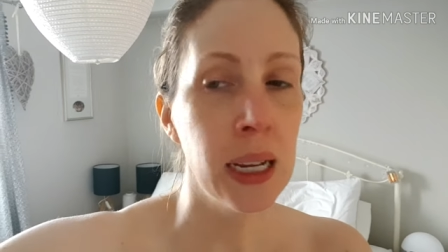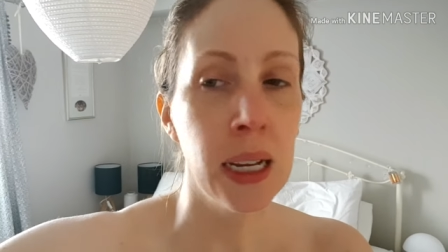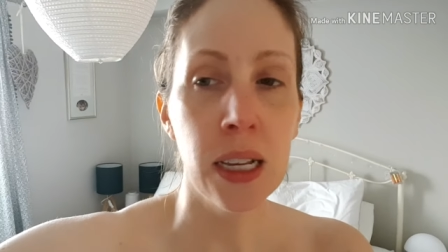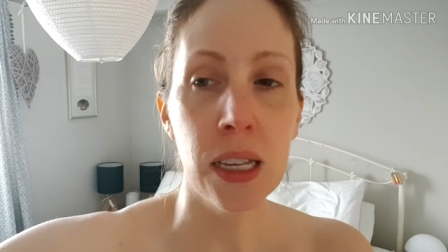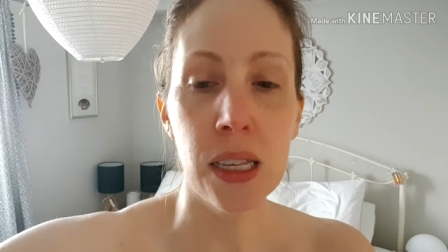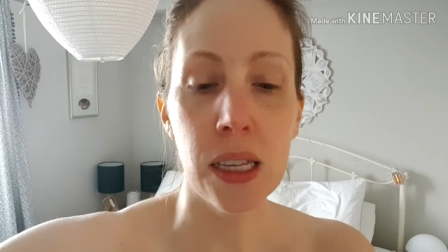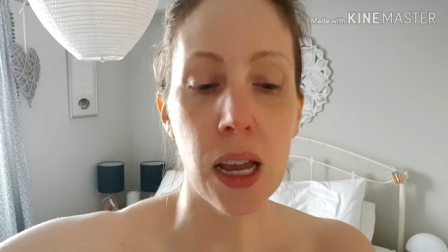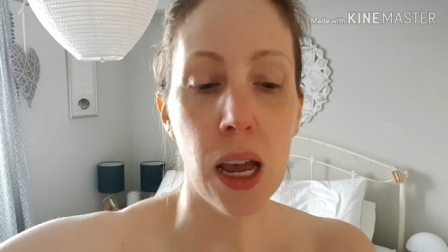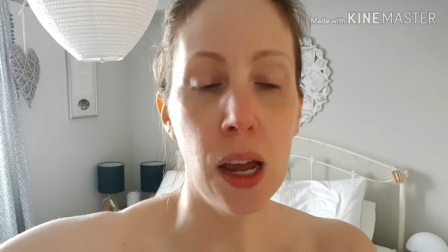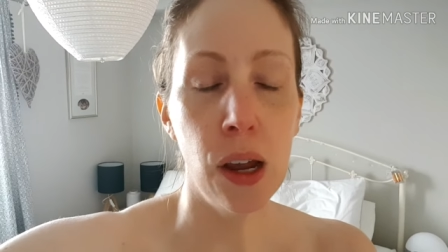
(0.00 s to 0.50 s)

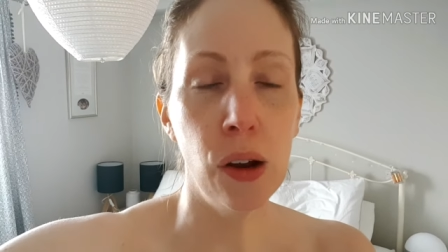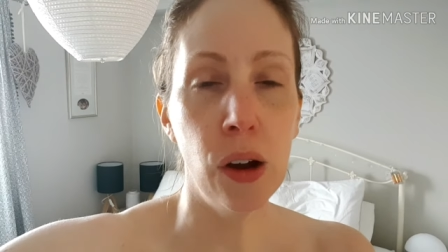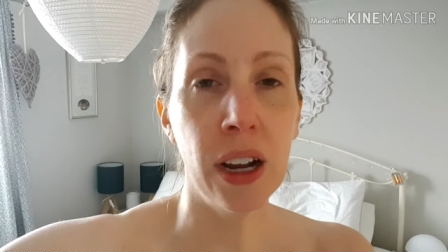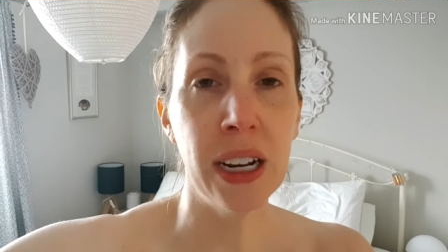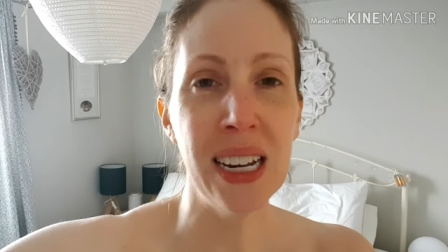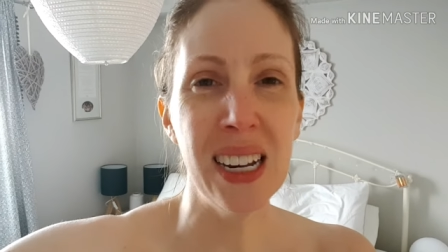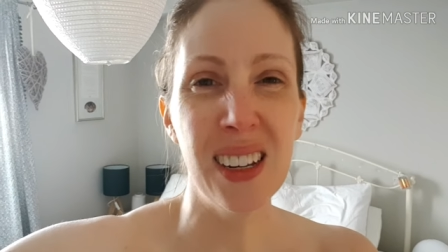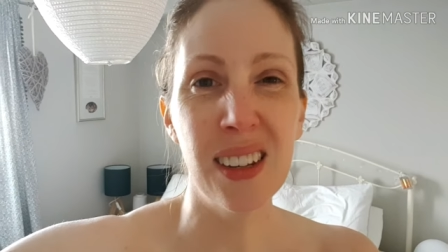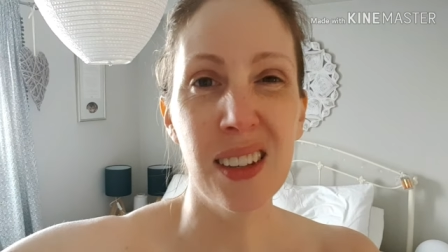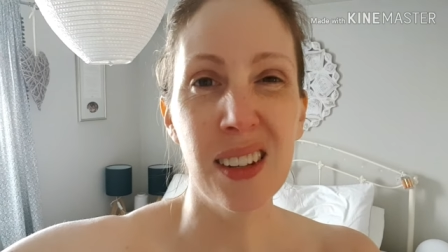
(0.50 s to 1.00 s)
So I
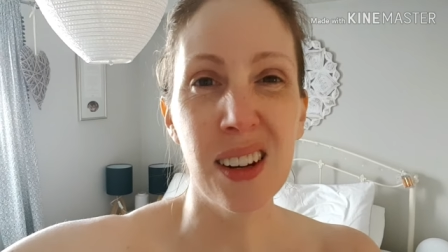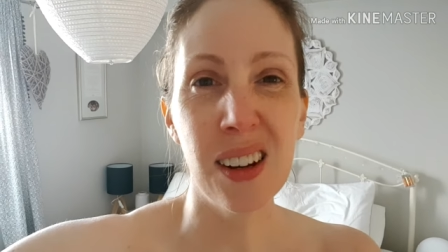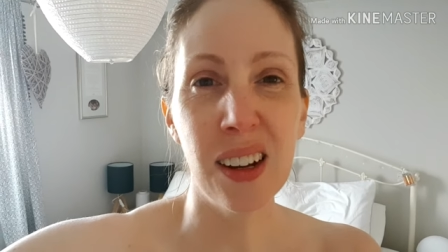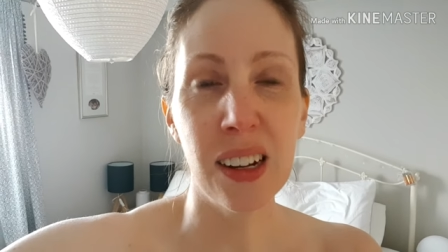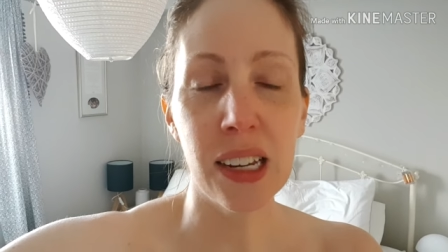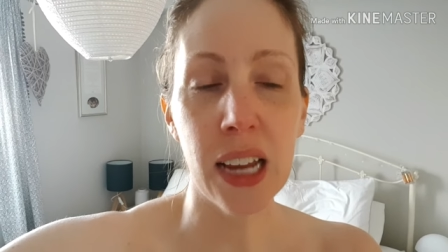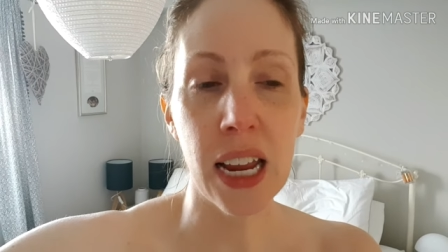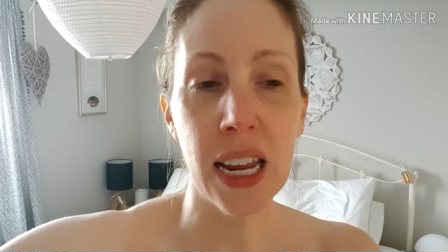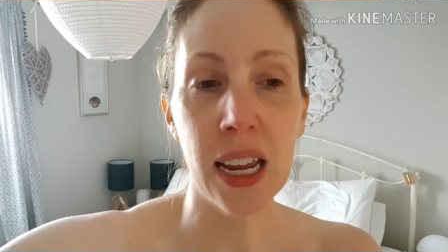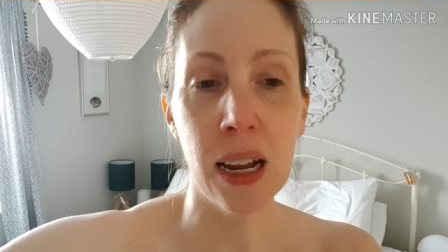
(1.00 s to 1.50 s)
need to
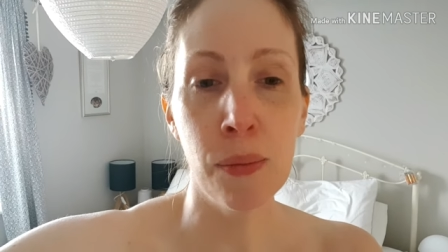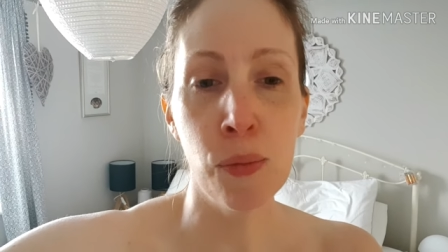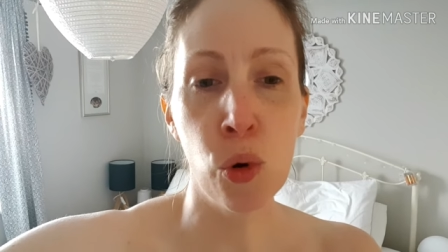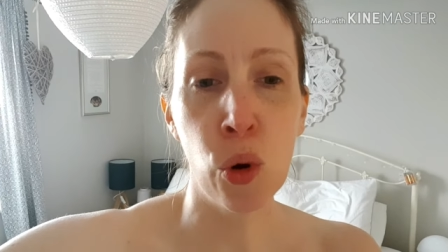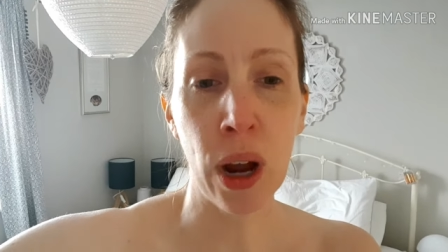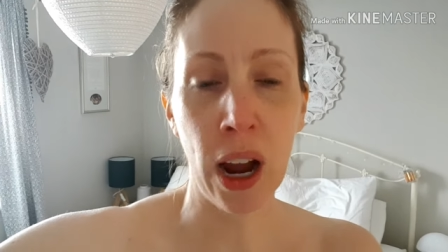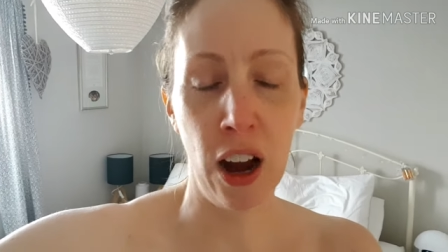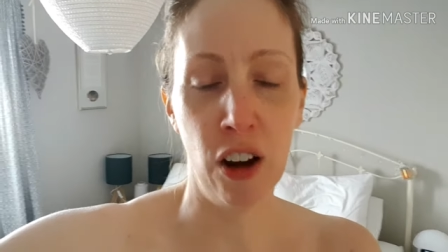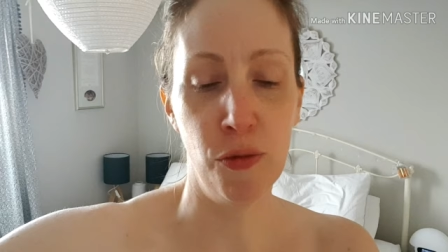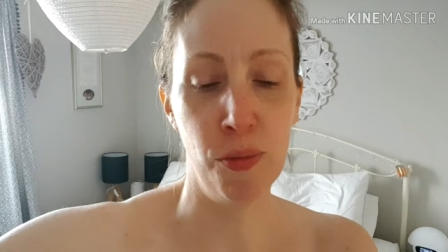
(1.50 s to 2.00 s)
start taking more
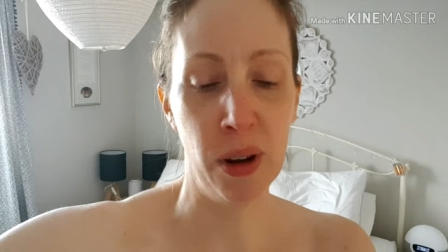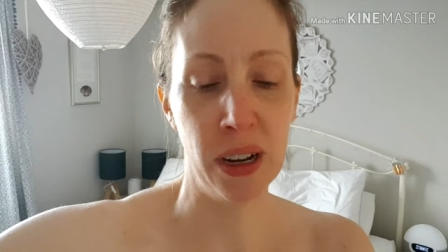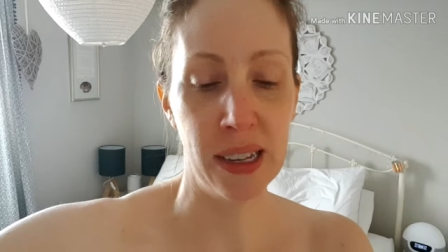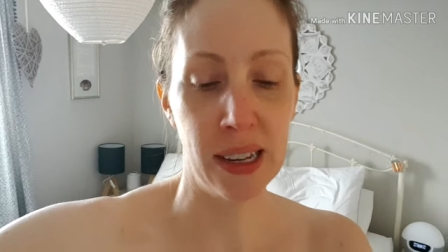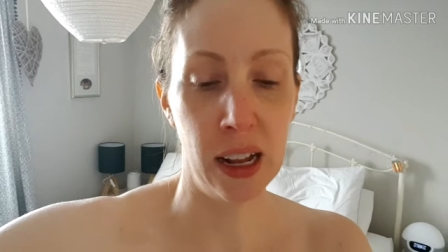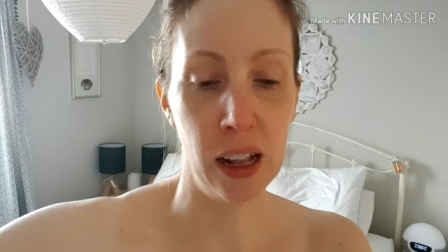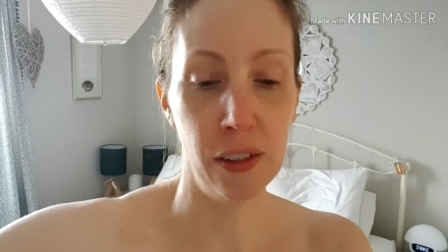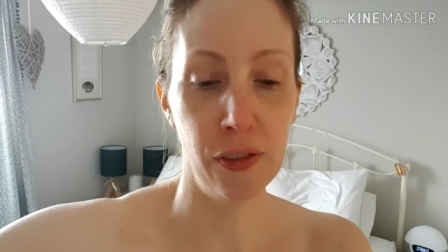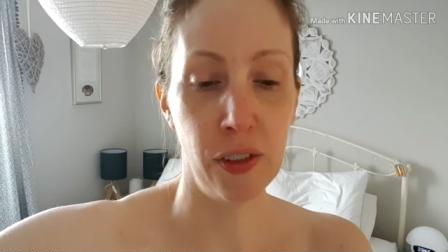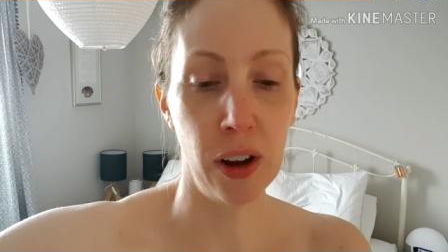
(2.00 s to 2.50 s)
care of
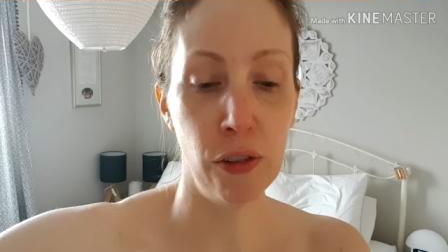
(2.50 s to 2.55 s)
myself.